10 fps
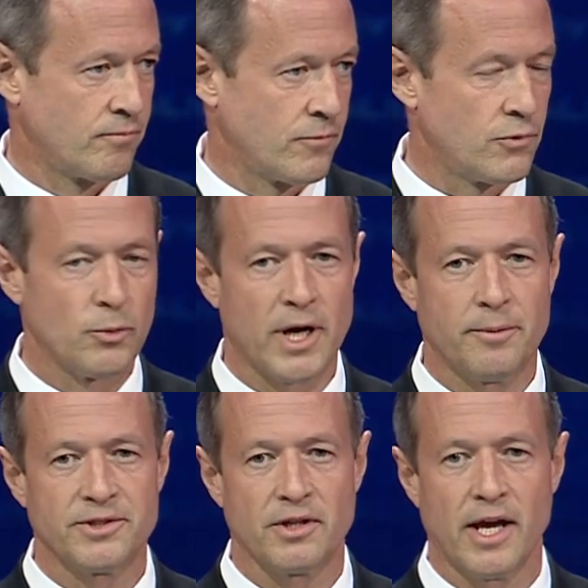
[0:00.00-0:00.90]
So when I
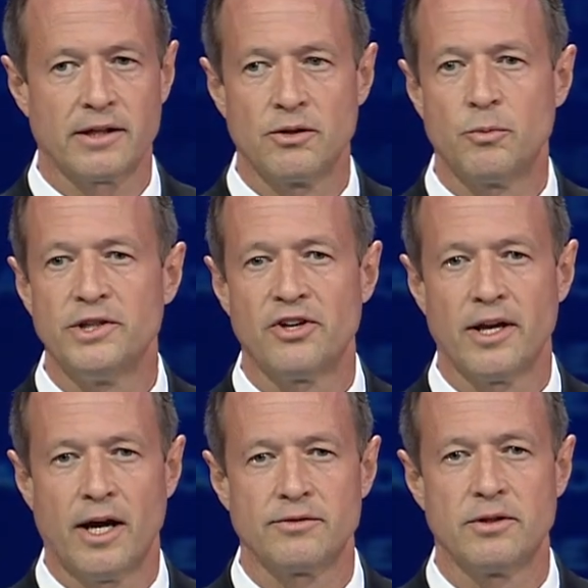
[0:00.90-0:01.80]
was elected, we set
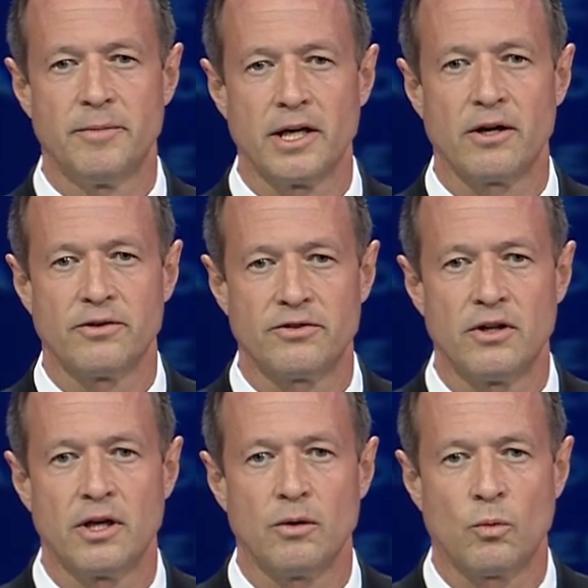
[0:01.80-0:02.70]
out to make our
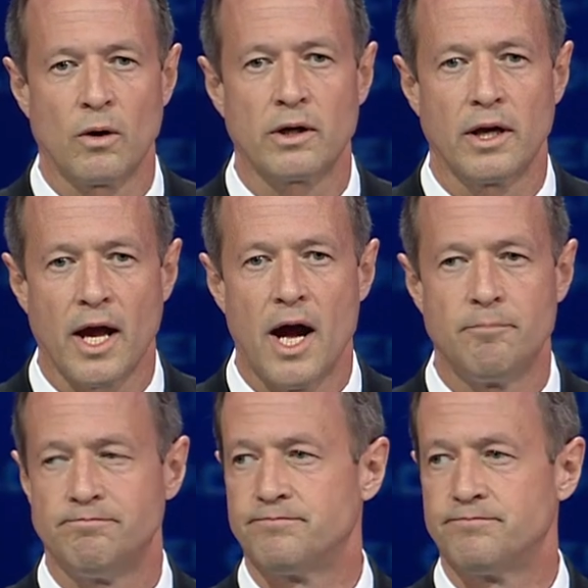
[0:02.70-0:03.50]
city work again.